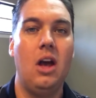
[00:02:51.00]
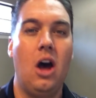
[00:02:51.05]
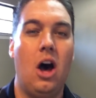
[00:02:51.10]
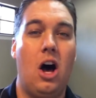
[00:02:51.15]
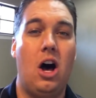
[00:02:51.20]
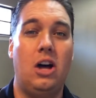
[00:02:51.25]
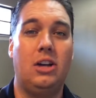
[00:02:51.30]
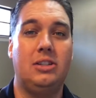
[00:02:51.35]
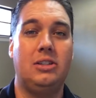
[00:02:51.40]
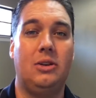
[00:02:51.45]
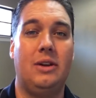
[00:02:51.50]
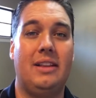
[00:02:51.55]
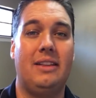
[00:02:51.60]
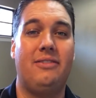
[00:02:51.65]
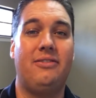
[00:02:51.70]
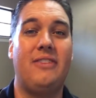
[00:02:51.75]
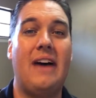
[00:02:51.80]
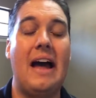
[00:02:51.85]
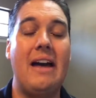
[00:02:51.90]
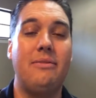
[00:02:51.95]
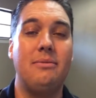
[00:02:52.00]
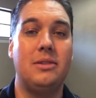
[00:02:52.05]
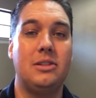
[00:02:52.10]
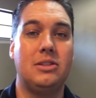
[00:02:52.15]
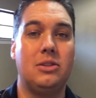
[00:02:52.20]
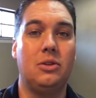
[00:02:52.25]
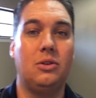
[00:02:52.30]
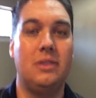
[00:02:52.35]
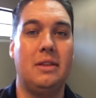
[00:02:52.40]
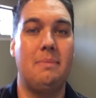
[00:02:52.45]
Also, at 5
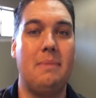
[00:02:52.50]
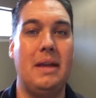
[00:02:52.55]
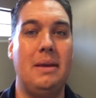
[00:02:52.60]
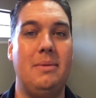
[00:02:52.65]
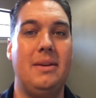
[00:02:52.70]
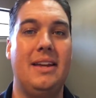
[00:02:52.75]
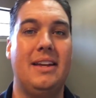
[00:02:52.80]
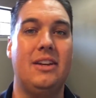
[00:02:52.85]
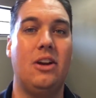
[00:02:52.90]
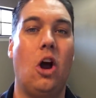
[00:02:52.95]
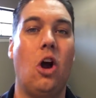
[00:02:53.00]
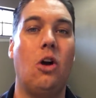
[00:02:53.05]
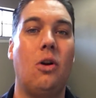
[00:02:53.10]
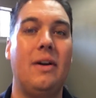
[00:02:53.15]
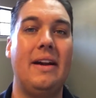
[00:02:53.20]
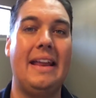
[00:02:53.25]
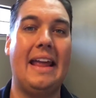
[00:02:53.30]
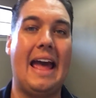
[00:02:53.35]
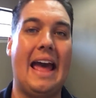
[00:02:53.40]
months old, the baby had already